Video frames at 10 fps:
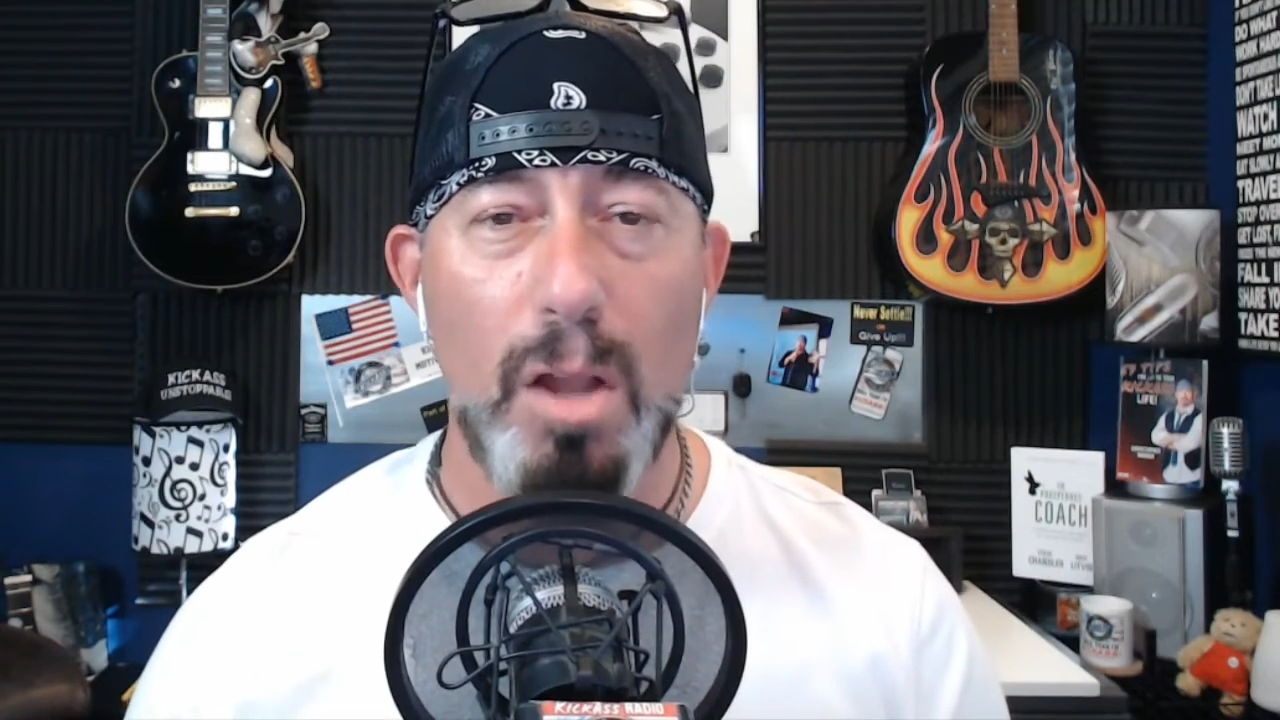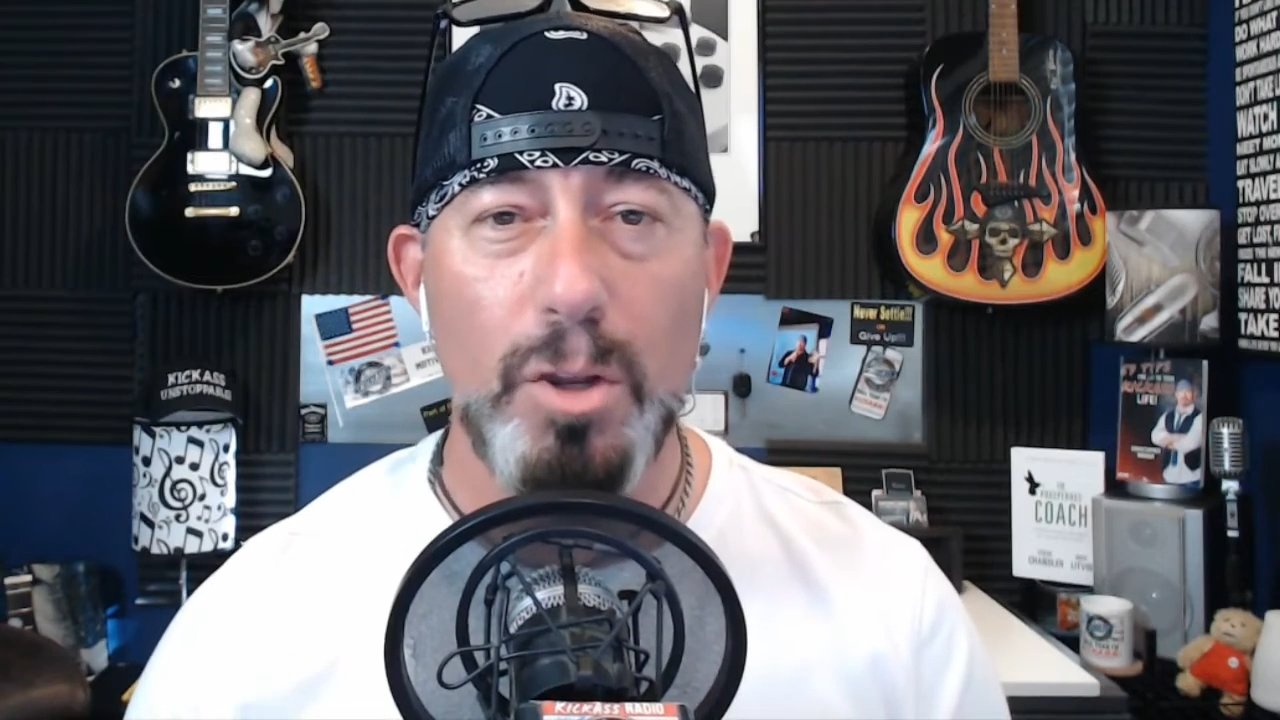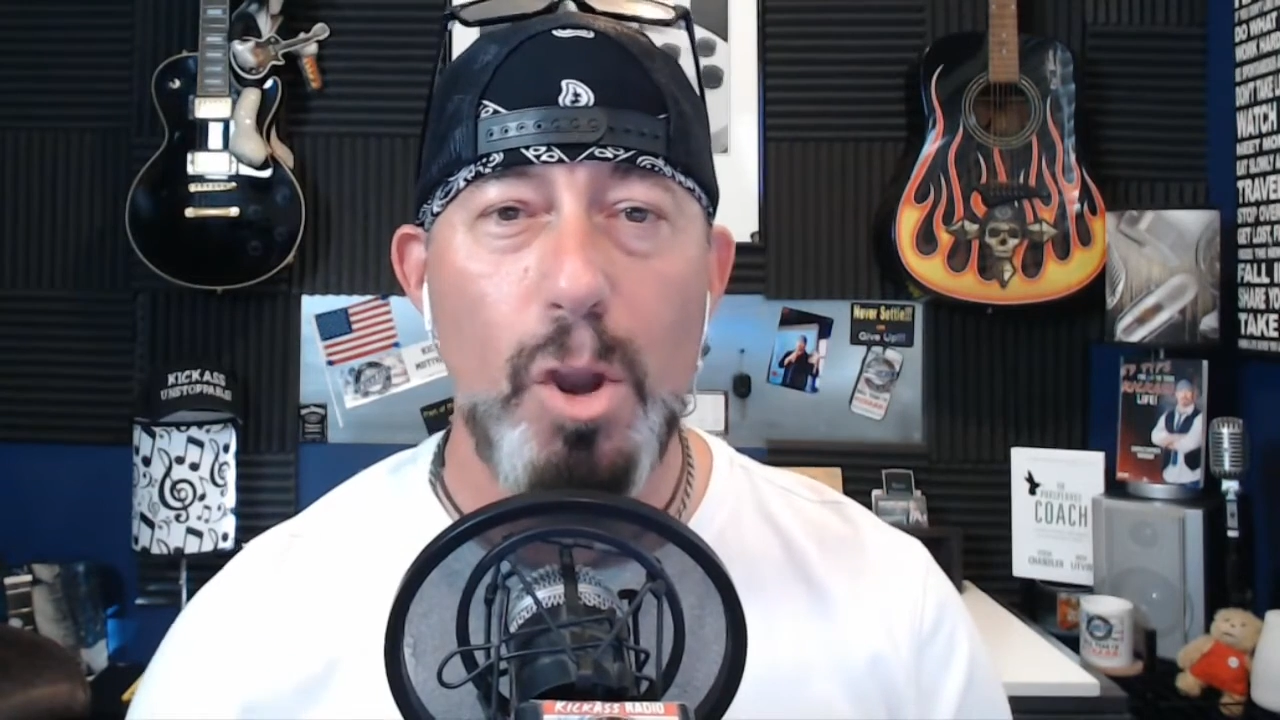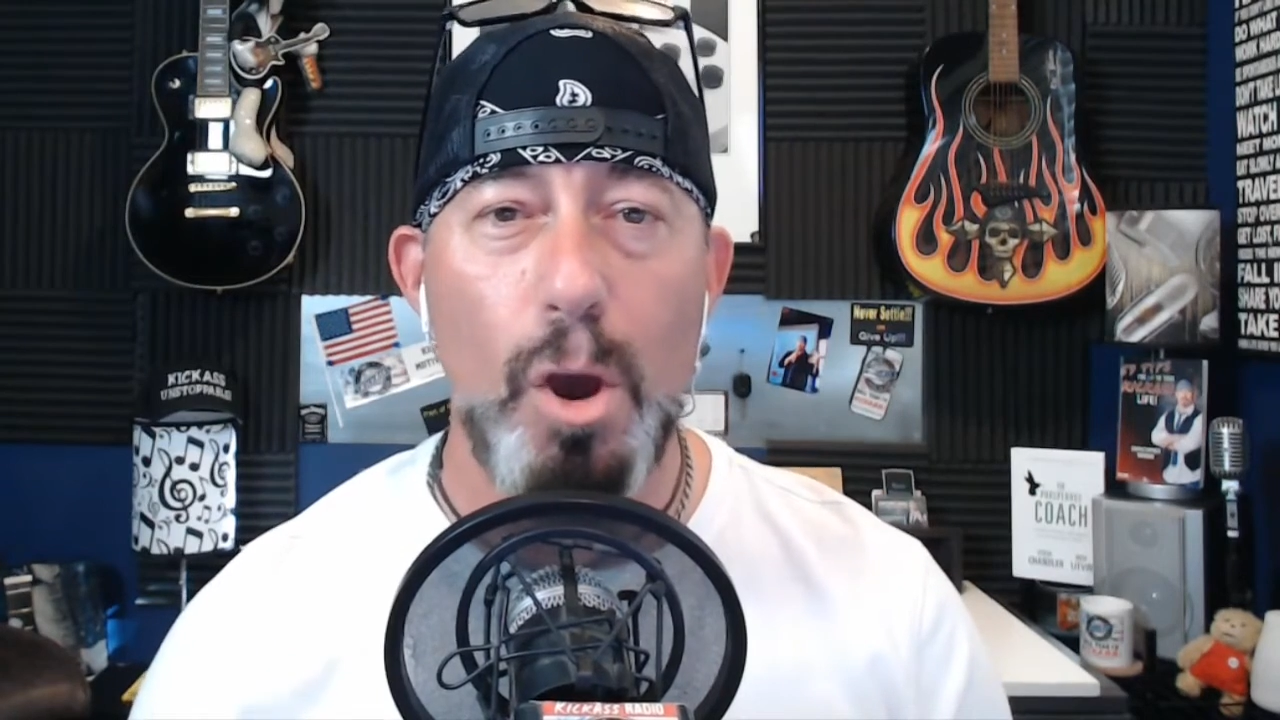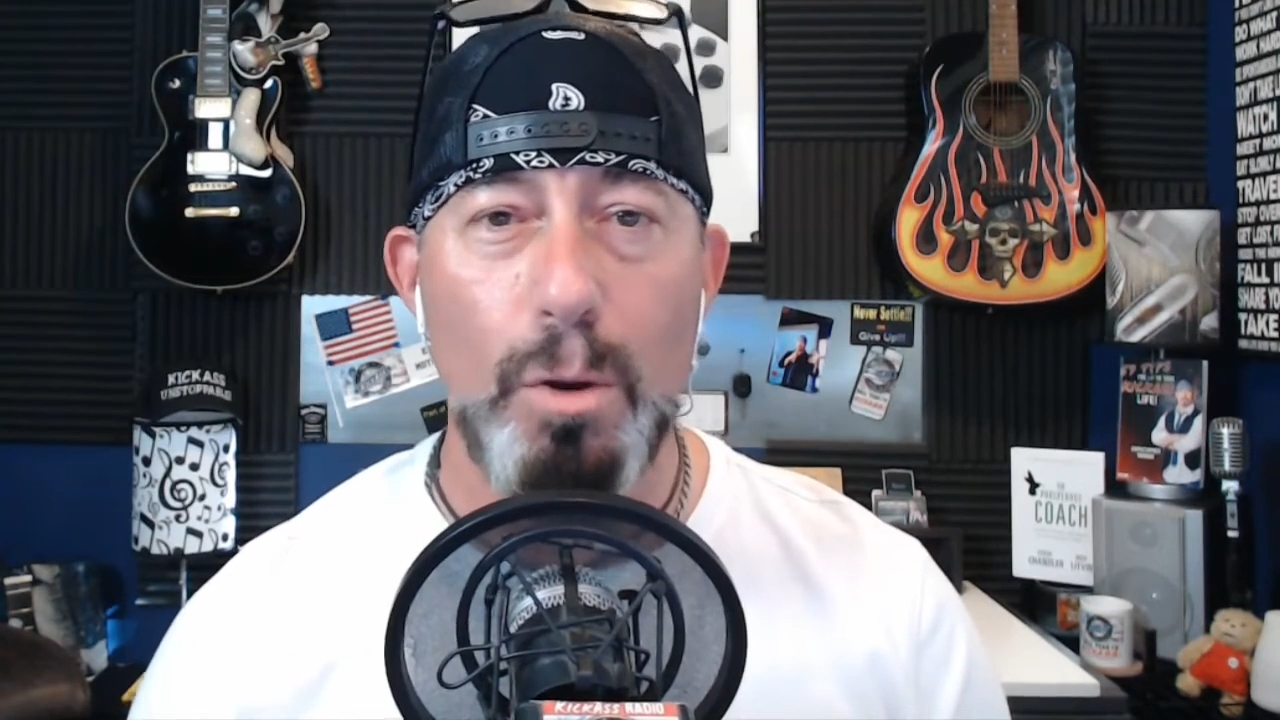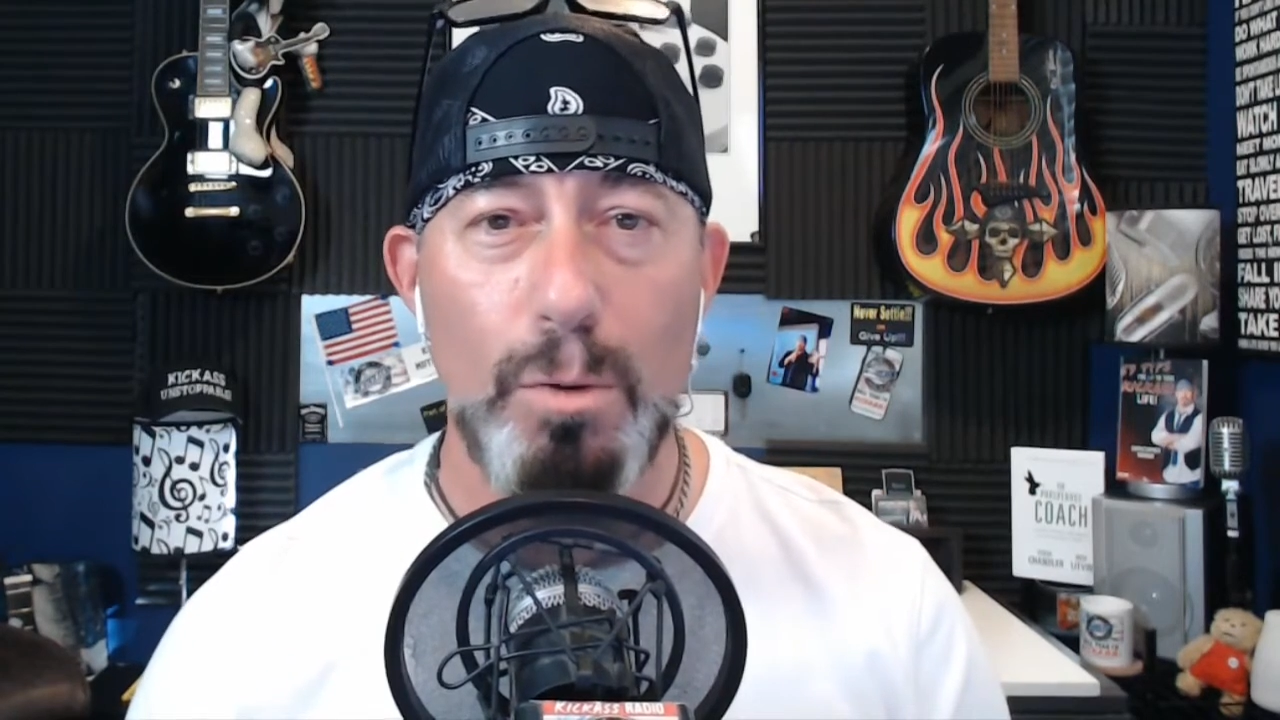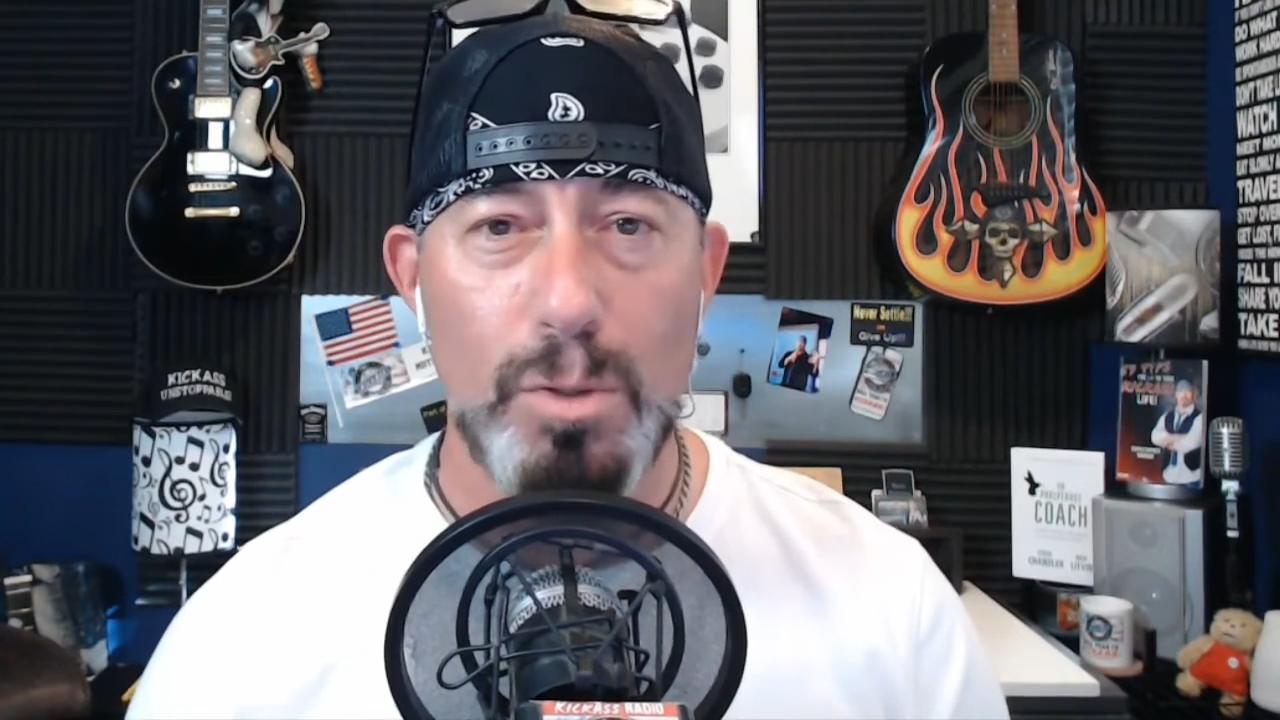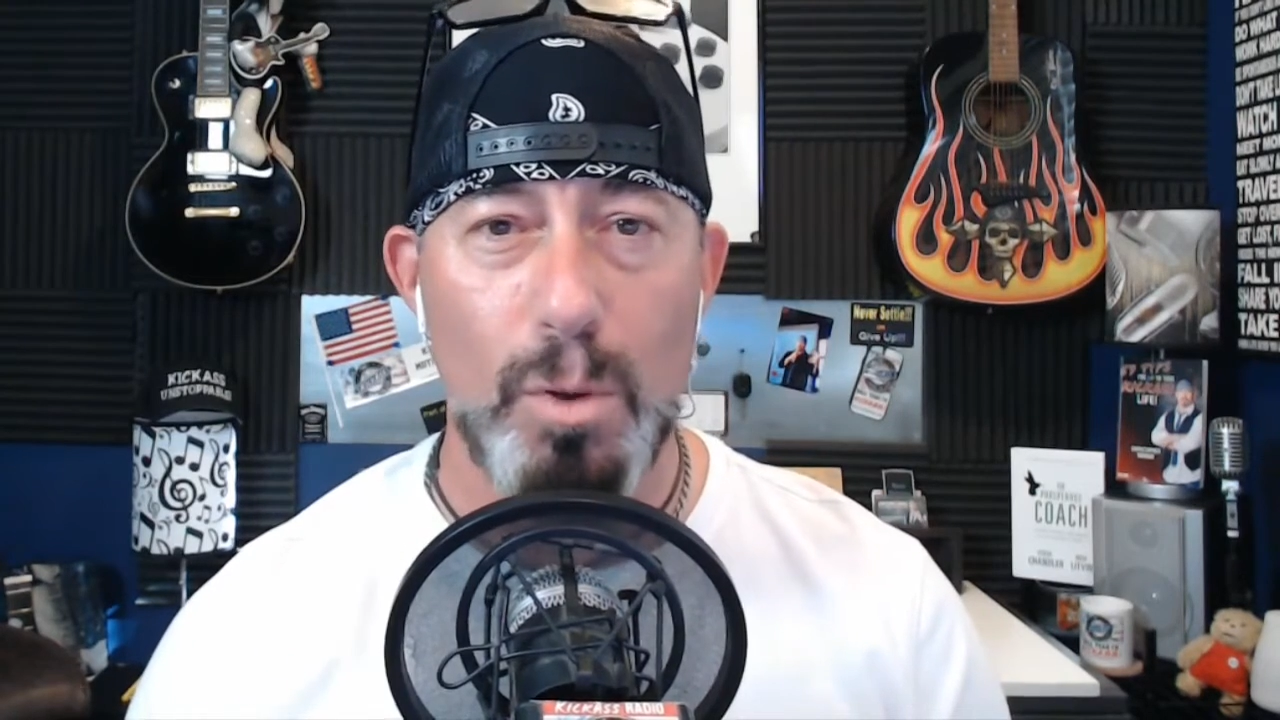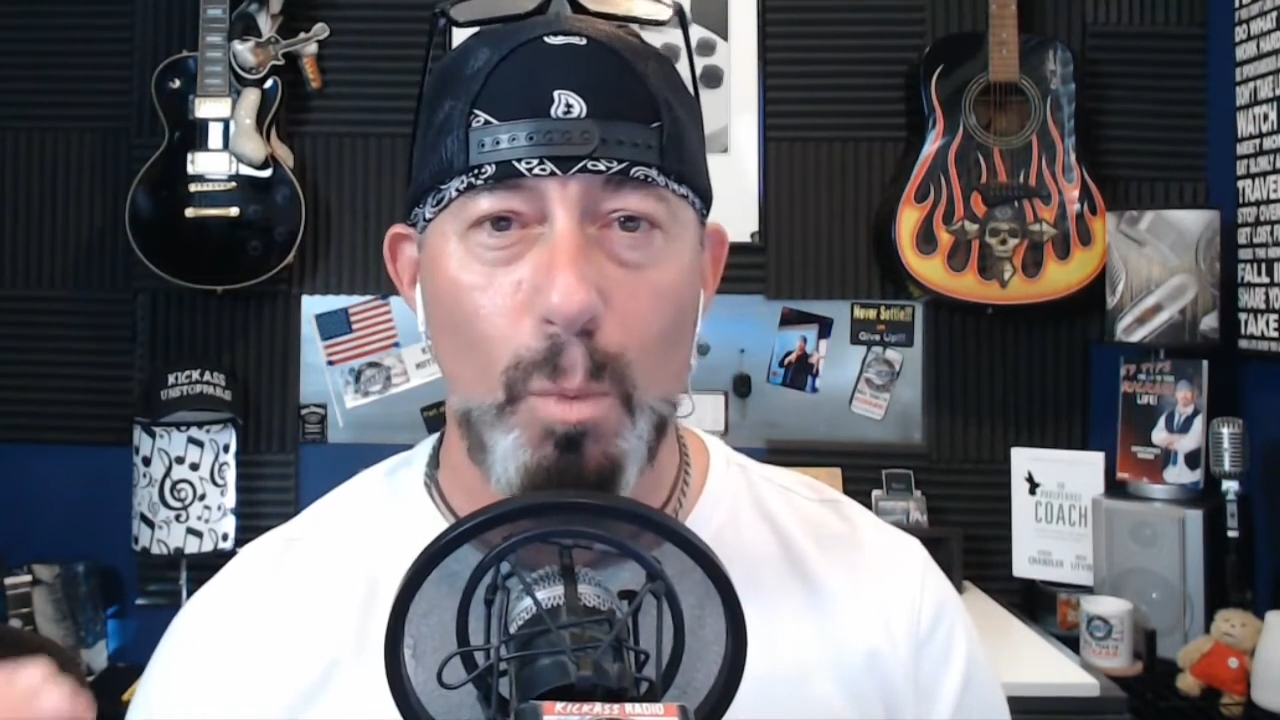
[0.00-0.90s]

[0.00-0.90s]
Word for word: knows